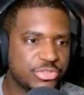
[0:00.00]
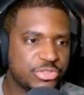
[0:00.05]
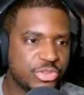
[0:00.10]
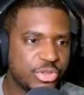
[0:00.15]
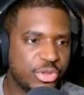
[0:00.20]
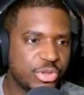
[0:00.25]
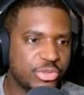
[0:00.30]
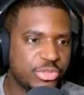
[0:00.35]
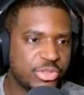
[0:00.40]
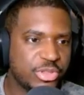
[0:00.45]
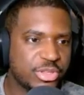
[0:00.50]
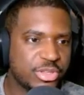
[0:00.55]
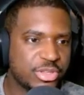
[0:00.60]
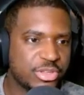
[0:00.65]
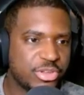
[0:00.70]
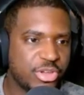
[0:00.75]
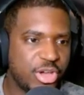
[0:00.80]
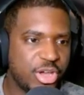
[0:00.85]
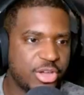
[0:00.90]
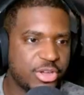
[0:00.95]
So the
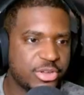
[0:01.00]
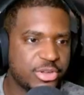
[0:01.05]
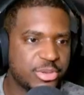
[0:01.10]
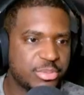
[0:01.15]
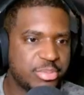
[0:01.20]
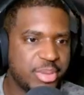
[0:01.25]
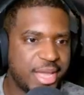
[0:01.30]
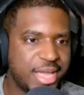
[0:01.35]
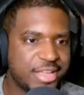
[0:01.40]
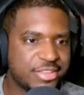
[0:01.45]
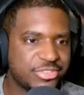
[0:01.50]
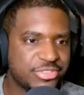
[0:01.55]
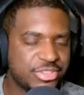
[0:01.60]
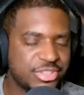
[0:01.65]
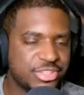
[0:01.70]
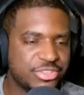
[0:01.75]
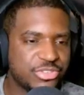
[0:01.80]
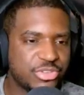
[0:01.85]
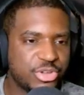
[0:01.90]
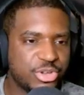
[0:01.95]
cargo
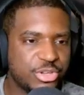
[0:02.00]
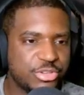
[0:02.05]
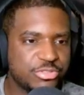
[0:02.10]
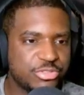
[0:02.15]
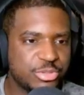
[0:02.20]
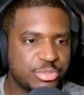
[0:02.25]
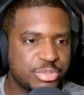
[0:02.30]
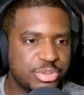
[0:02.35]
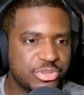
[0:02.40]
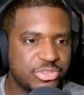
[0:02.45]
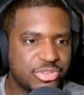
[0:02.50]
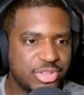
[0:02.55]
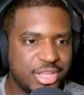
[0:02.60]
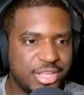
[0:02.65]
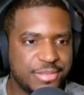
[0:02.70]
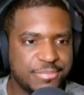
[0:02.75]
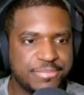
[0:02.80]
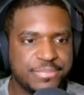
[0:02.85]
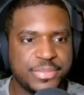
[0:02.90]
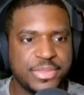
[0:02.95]
capacity is
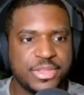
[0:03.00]
100%,